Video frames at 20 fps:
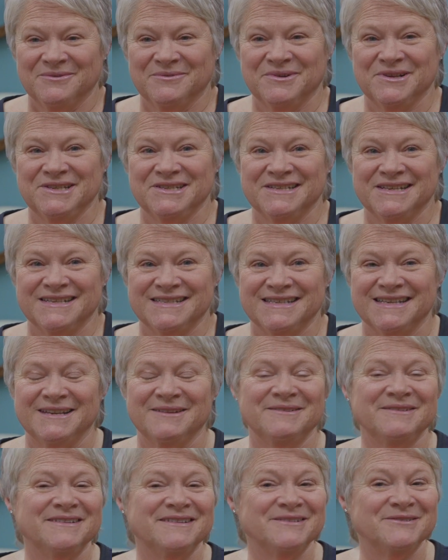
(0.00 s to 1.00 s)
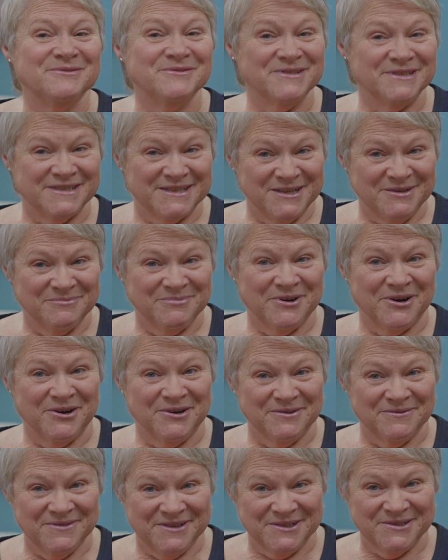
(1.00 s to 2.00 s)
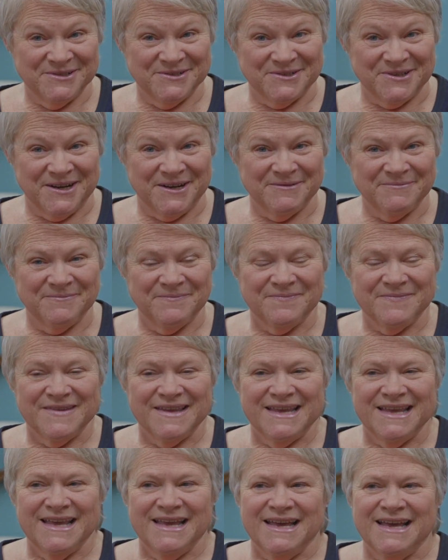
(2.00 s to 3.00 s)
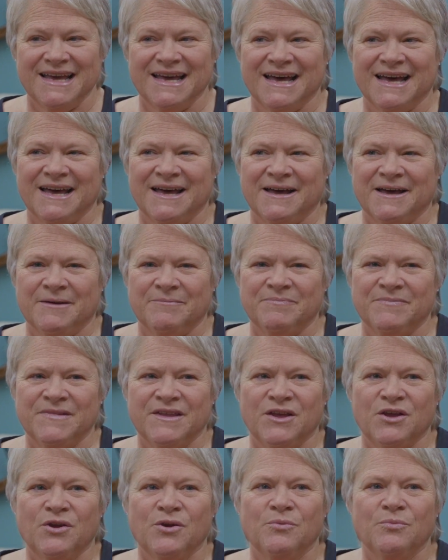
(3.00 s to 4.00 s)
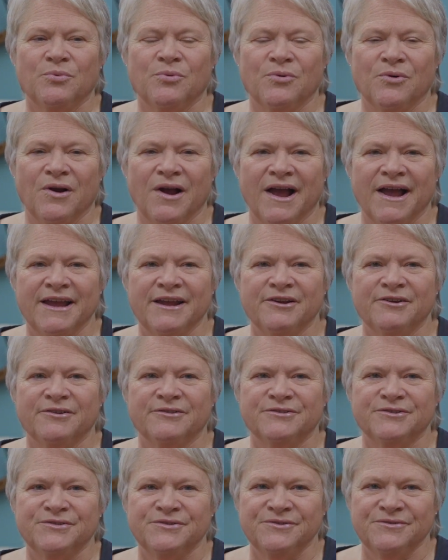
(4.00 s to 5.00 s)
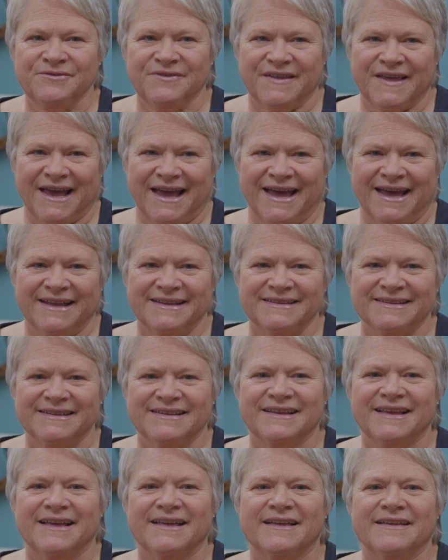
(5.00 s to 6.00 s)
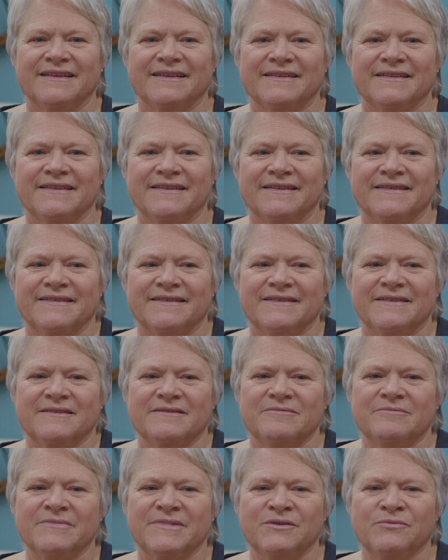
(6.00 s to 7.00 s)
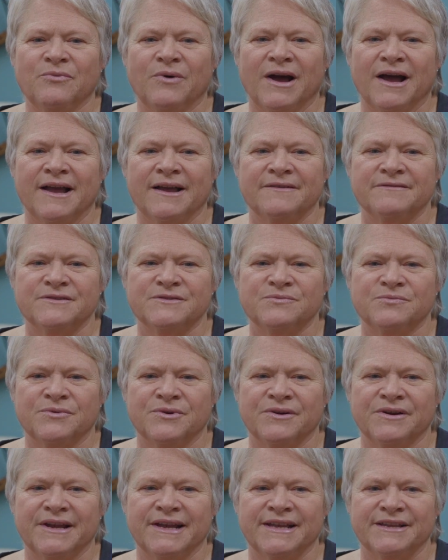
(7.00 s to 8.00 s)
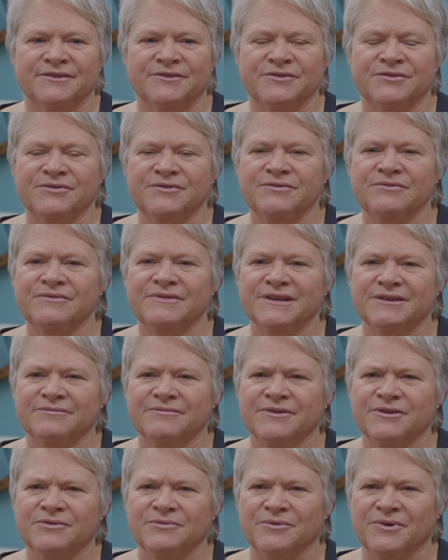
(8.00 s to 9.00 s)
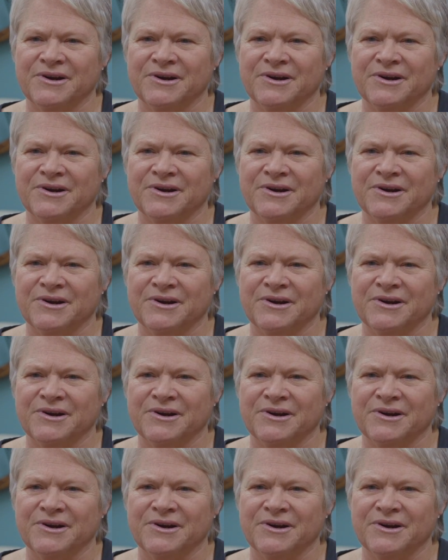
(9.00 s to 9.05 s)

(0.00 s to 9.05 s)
which is an interesting part of history. Um, prior to that, midwives were in two different